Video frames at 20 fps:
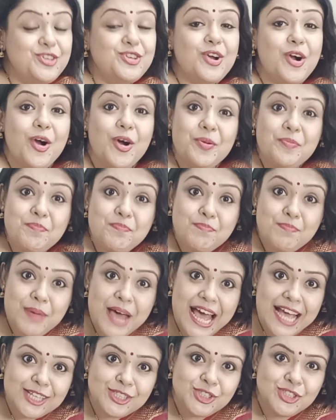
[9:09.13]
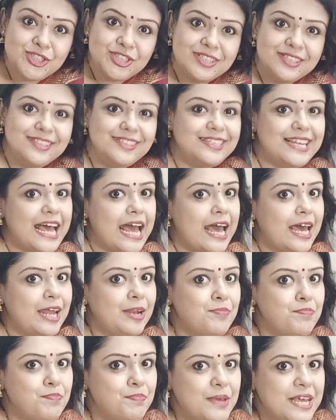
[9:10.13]
your passion
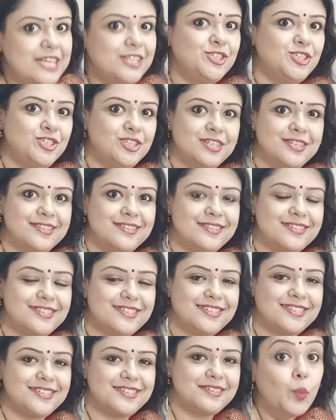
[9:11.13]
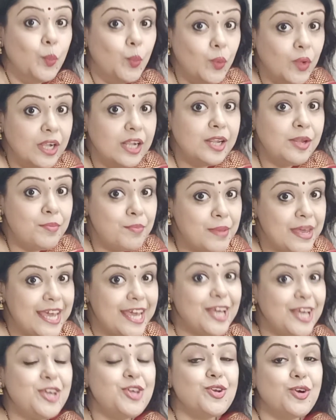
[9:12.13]
and patience will
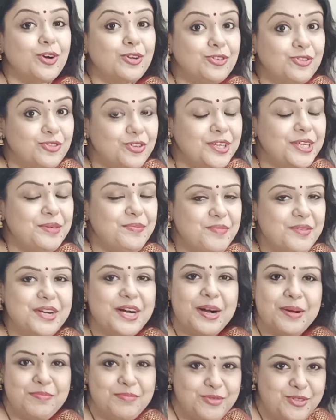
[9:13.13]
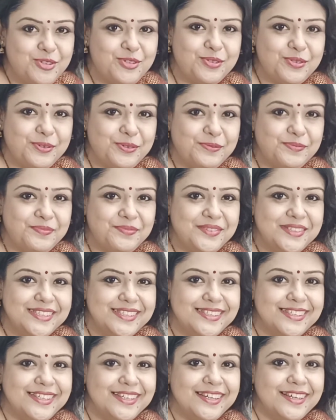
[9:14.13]
make your dream come true.
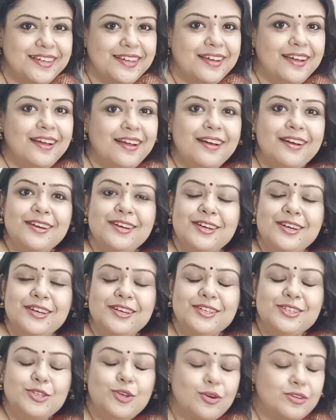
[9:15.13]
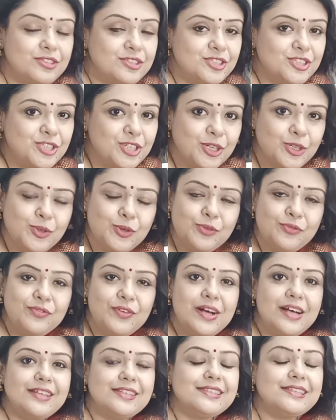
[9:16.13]
Dr.
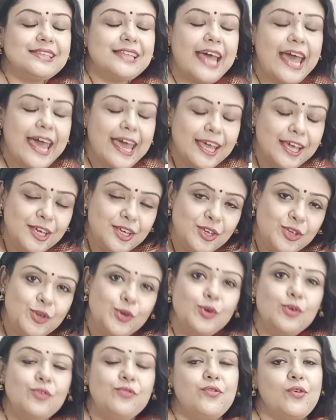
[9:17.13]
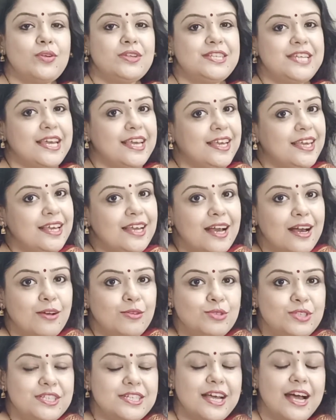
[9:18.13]
Shagufa, thank you for taking
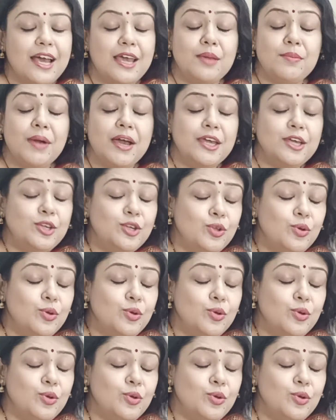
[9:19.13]
out time. I